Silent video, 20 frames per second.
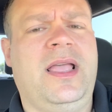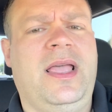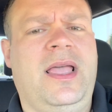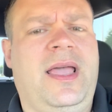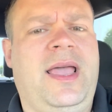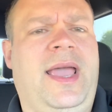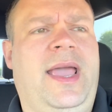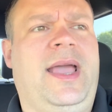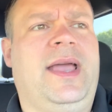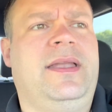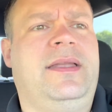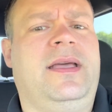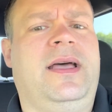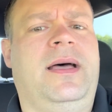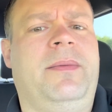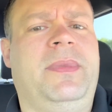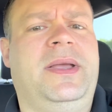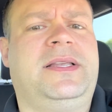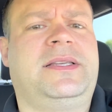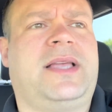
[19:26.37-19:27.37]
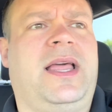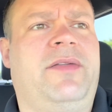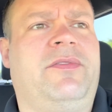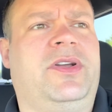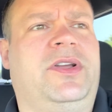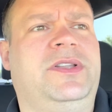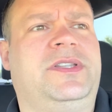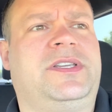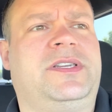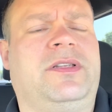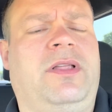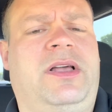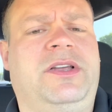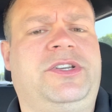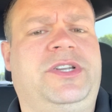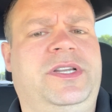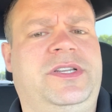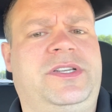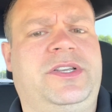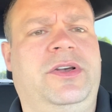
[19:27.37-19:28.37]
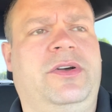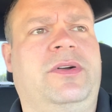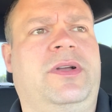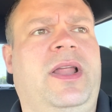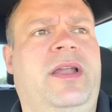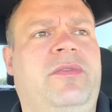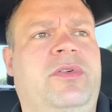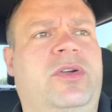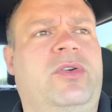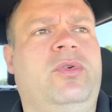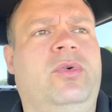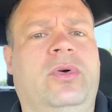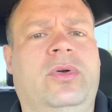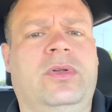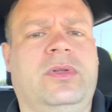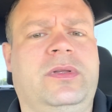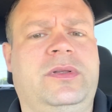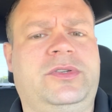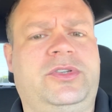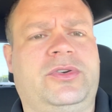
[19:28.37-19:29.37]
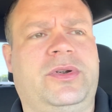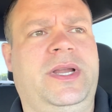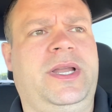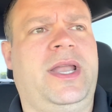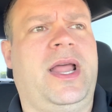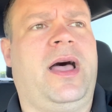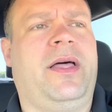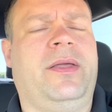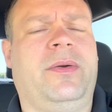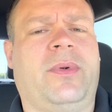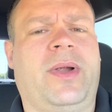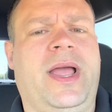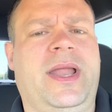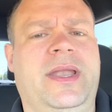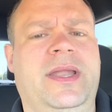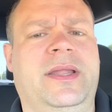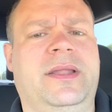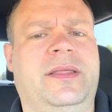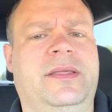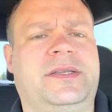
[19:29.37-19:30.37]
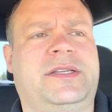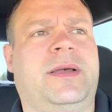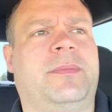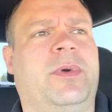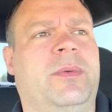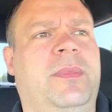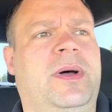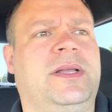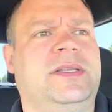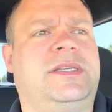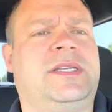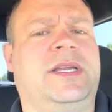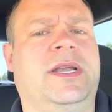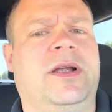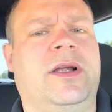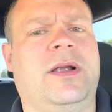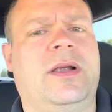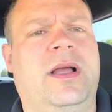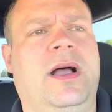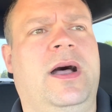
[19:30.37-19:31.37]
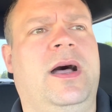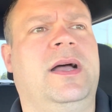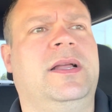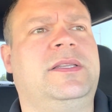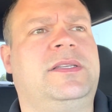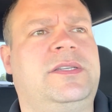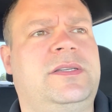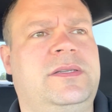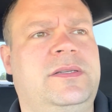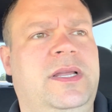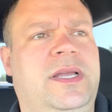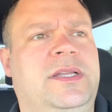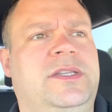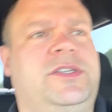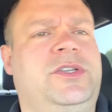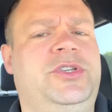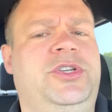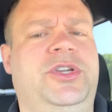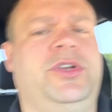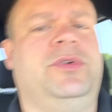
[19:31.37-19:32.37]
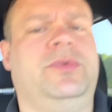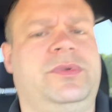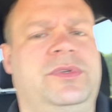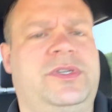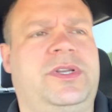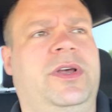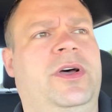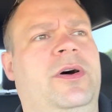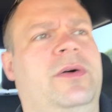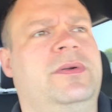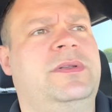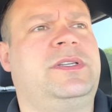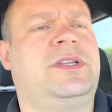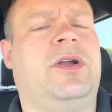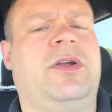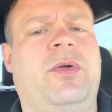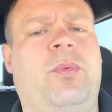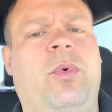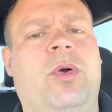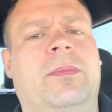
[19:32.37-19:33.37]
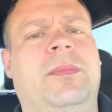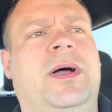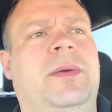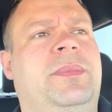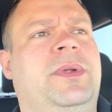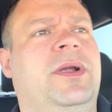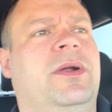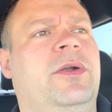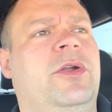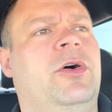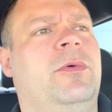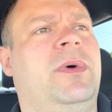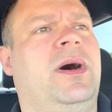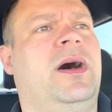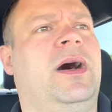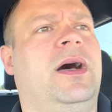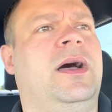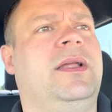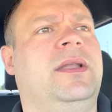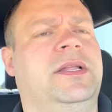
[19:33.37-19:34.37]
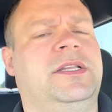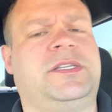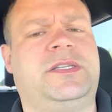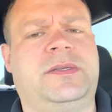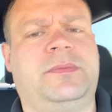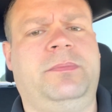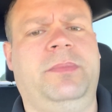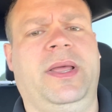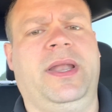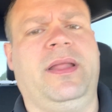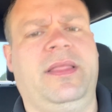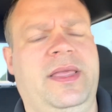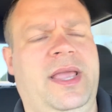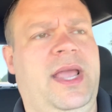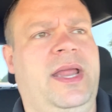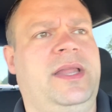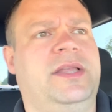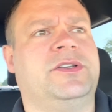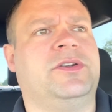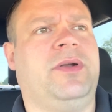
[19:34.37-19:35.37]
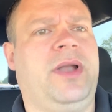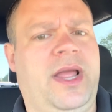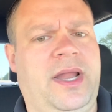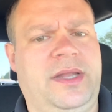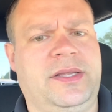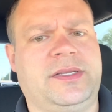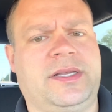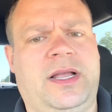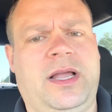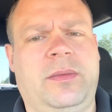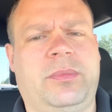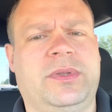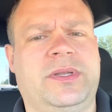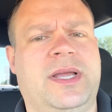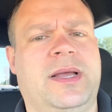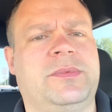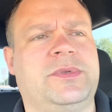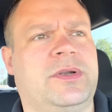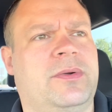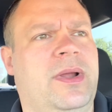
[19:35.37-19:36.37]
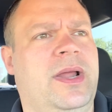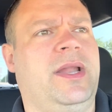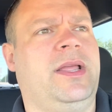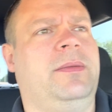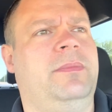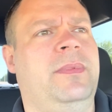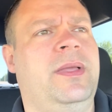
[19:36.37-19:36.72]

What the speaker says: and makes kind of a good slushy. So kind of a cool treat now that we're heading into the summer months here. It's June, so it's starting to warm up here in Omaha, and it's been in the 80s or 90s a couple times already.